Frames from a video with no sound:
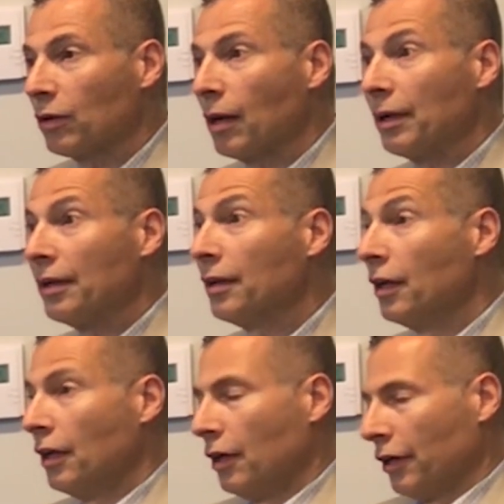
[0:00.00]
who come in,
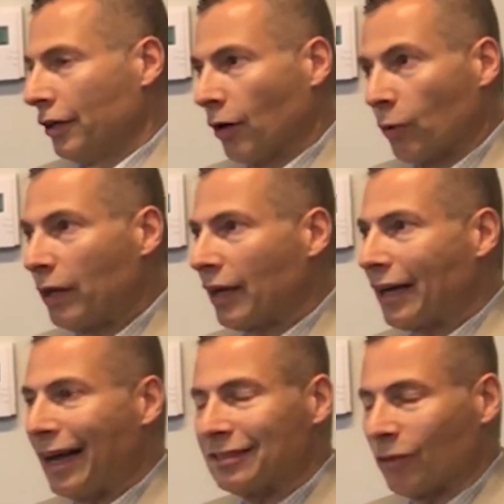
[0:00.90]
we get
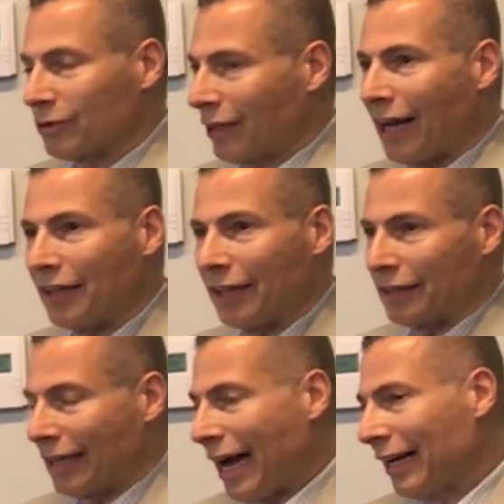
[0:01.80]
guys. Everyone's like, "How do you get
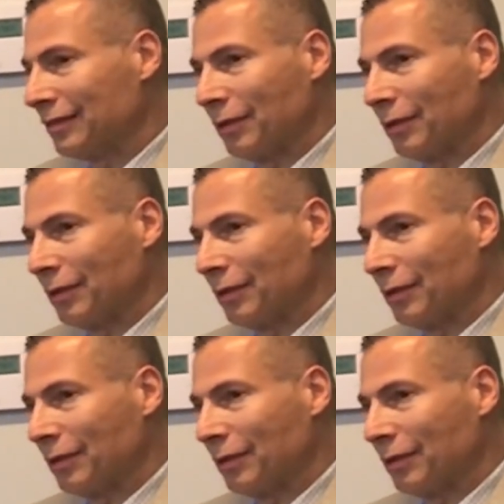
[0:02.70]
your guys?"